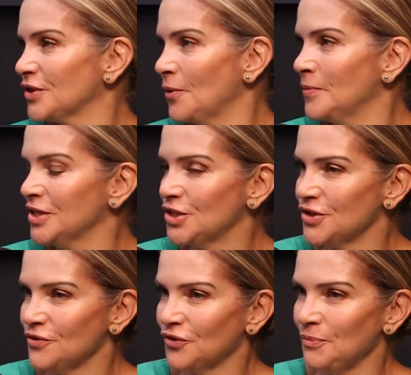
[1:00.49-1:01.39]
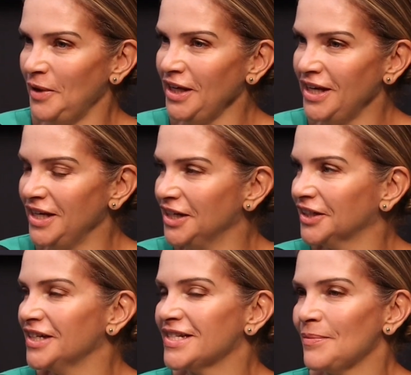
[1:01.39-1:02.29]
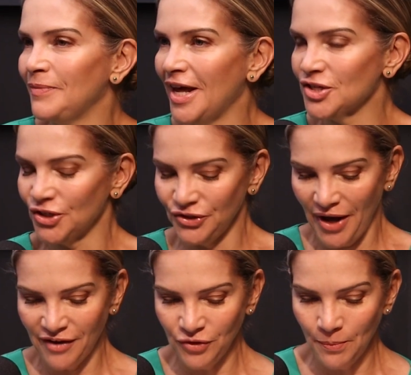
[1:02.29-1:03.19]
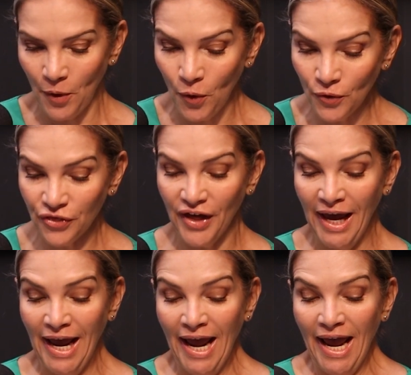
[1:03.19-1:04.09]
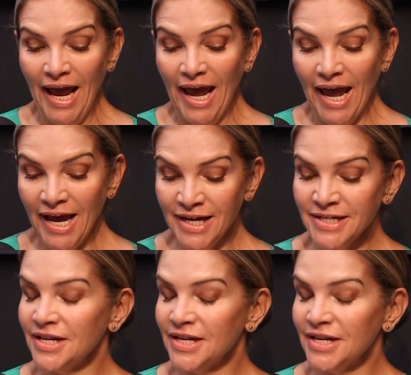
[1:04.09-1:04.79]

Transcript: so much for being here. It's a pleasure to have you both. And